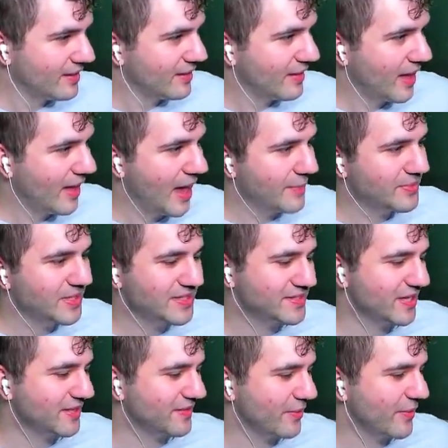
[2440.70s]
Does
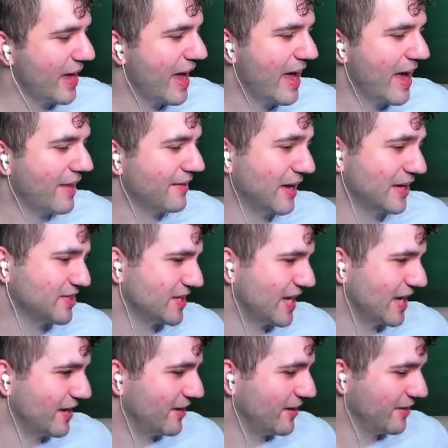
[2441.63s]
suck that we actually
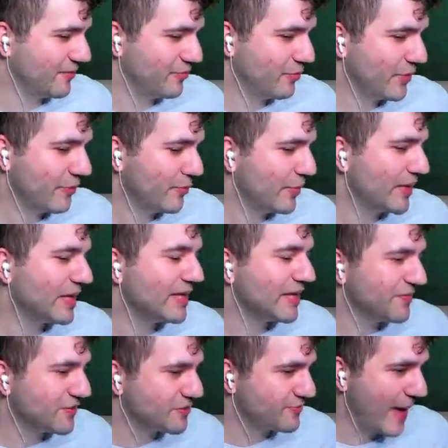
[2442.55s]
kind of... We can
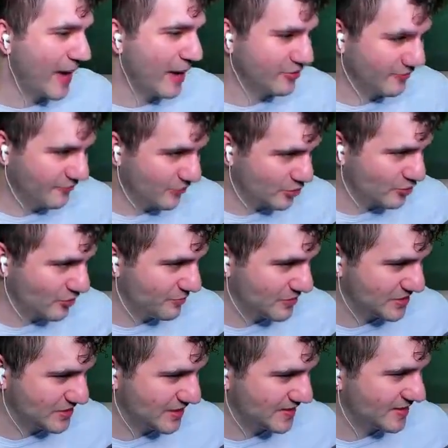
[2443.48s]
get this back with the Virtue of
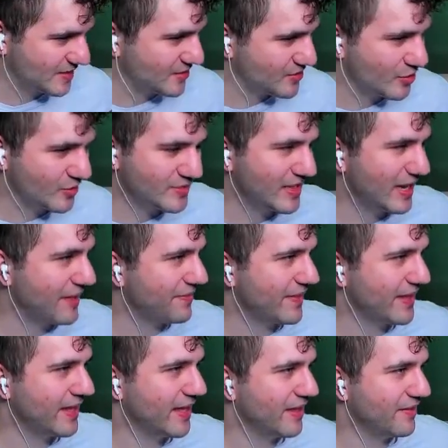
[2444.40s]
Persistence, so it's not
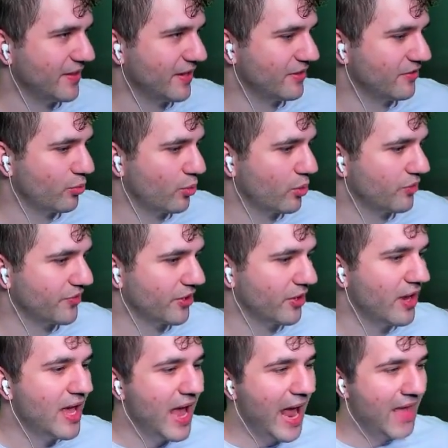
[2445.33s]
the end of the world here.
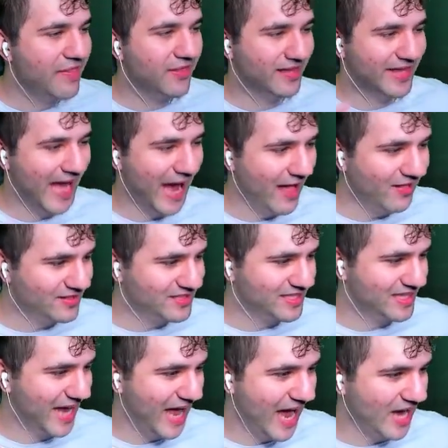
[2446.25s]
And the Calyx
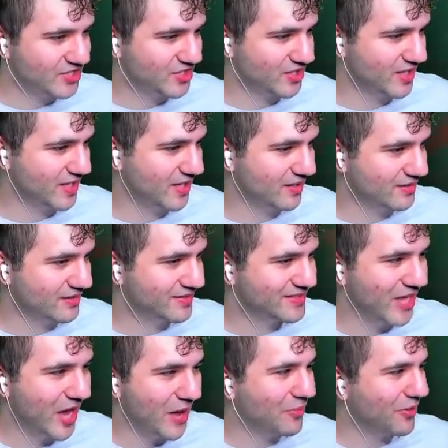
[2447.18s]
can actually
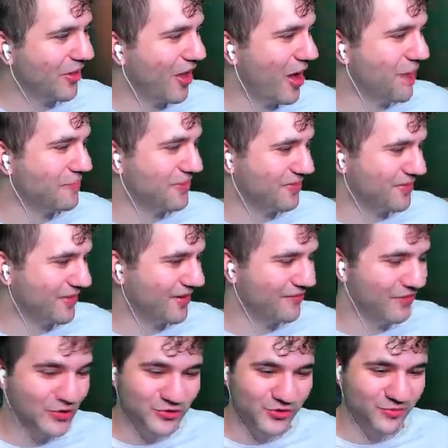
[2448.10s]
double up the
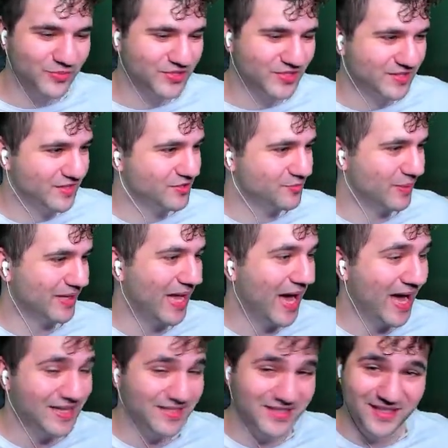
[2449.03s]
Virtue of Persistence, but
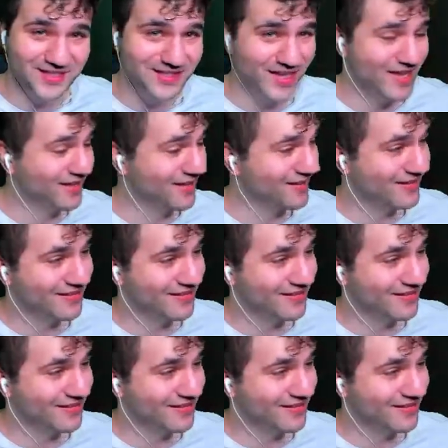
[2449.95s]
Kai is going to take it.